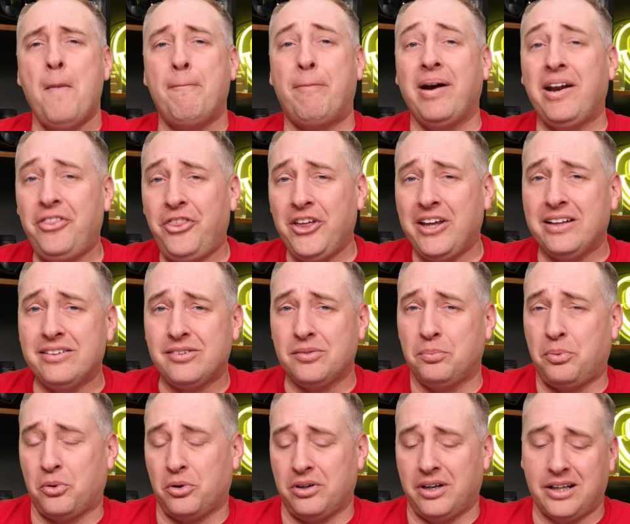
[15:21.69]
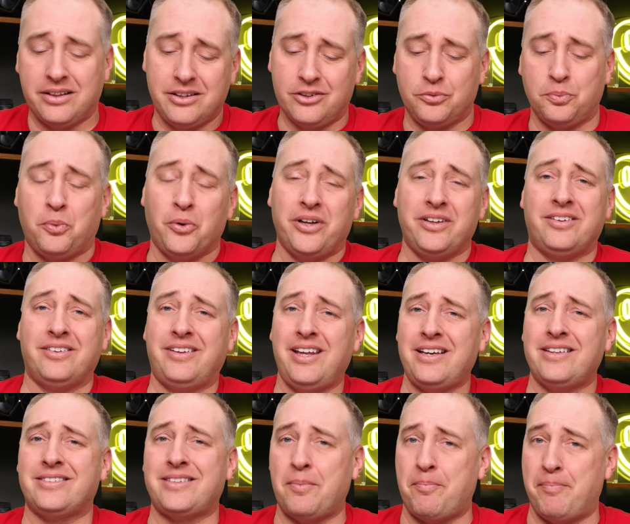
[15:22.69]
But I think it's important at this point to
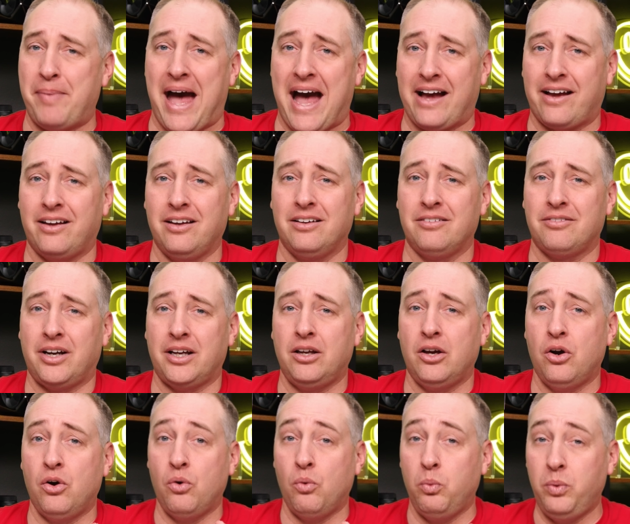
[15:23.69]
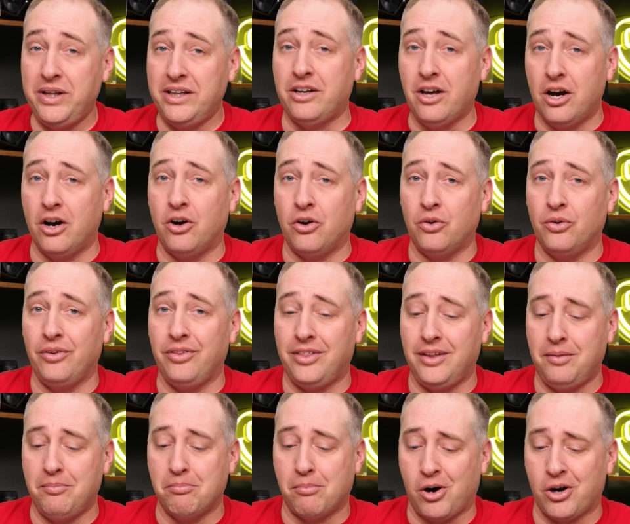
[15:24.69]
take a step back, right? We know
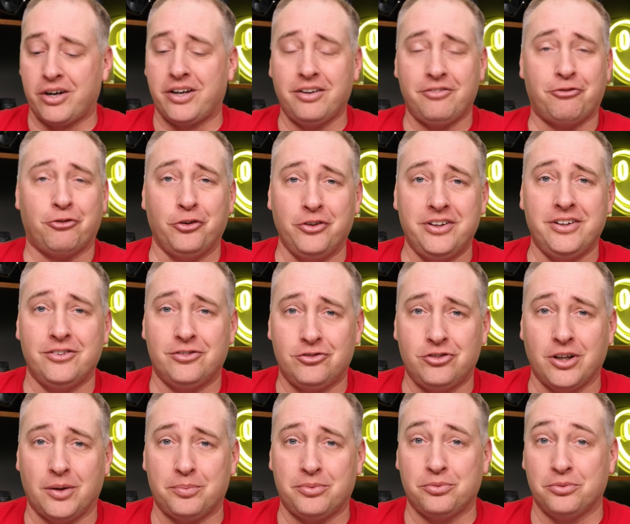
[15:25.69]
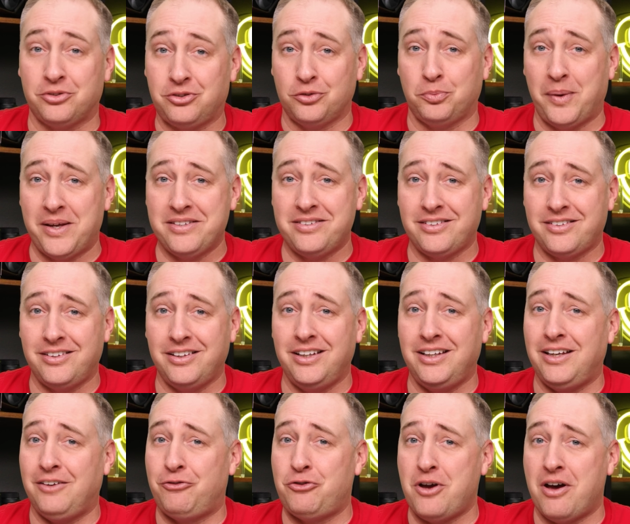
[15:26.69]
the market for these chips, which is
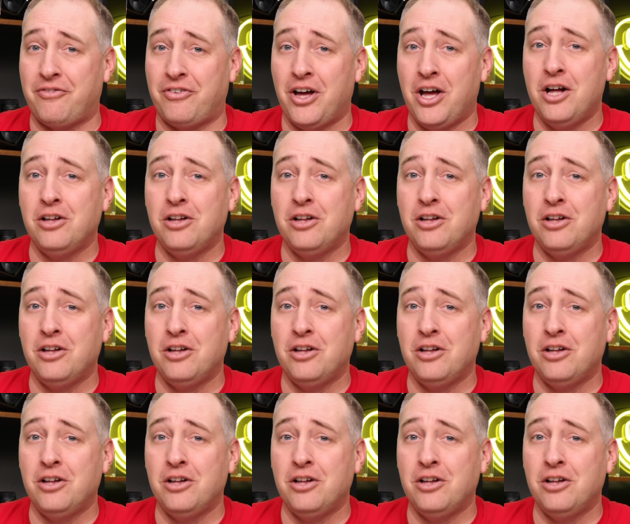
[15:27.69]
basically if you have